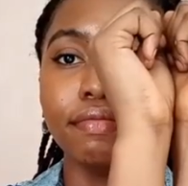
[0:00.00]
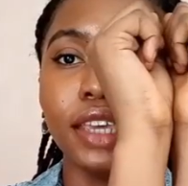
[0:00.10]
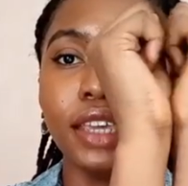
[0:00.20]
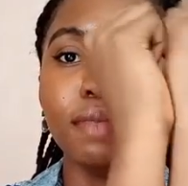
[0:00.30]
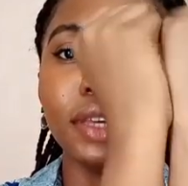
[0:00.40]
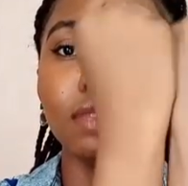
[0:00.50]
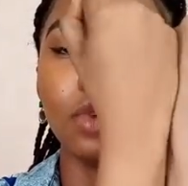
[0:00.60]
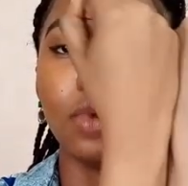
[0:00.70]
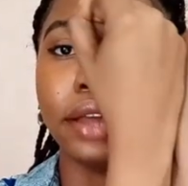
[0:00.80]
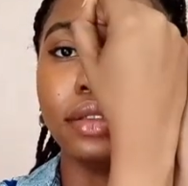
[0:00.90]
It makes me
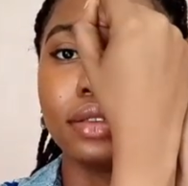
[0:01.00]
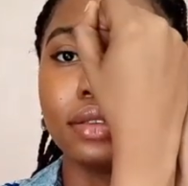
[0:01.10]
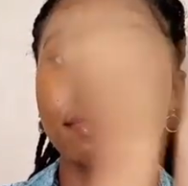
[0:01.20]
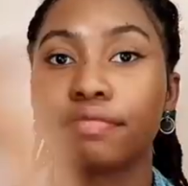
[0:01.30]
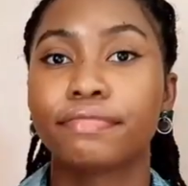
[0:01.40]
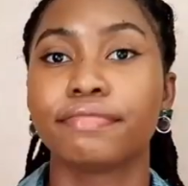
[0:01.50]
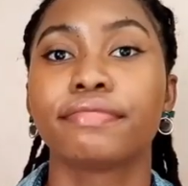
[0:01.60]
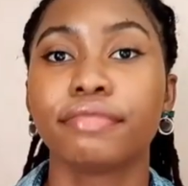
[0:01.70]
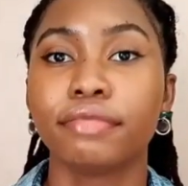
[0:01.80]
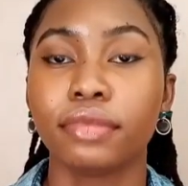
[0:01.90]
white.
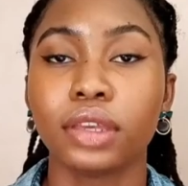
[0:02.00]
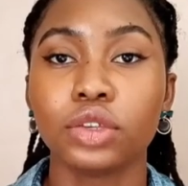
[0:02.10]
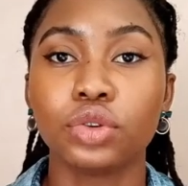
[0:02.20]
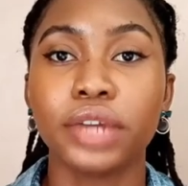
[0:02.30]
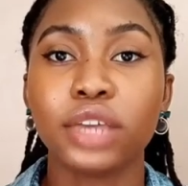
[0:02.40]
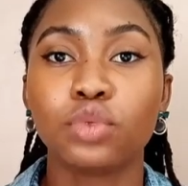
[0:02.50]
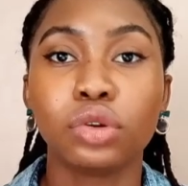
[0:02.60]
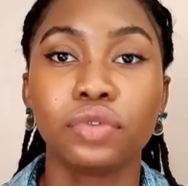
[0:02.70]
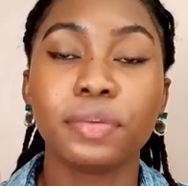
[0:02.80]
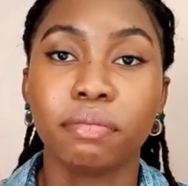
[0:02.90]
So that is one
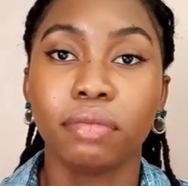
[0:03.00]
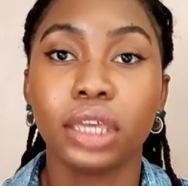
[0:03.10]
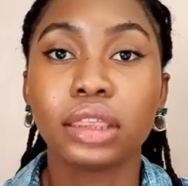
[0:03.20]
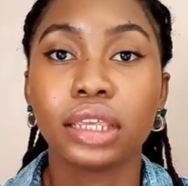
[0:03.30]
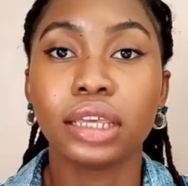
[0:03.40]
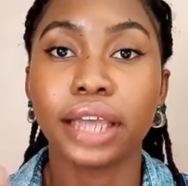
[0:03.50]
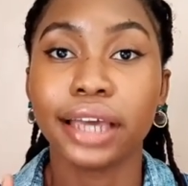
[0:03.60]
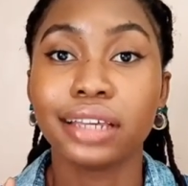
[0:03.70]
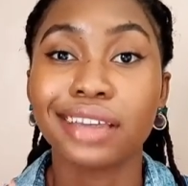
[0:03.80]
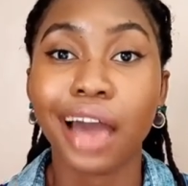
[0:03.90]
of the main things that
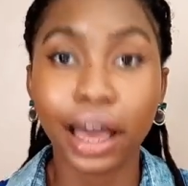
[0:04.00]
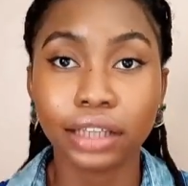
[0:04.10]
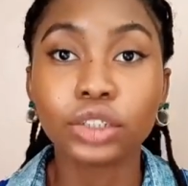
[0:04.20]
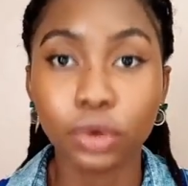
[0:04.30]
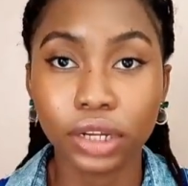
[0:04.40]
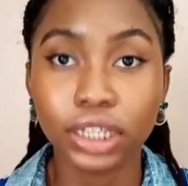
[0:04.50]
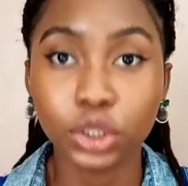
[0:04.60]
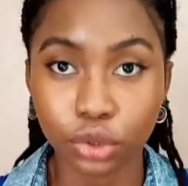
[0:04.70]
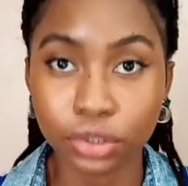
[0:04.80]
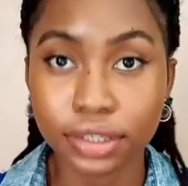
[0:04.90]
it actually
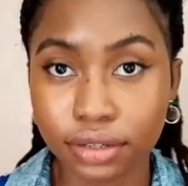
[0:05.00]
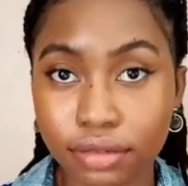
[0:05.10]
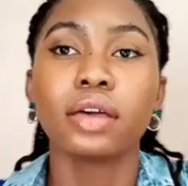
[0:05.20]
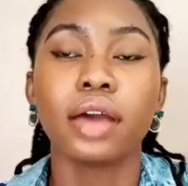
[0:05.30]
does.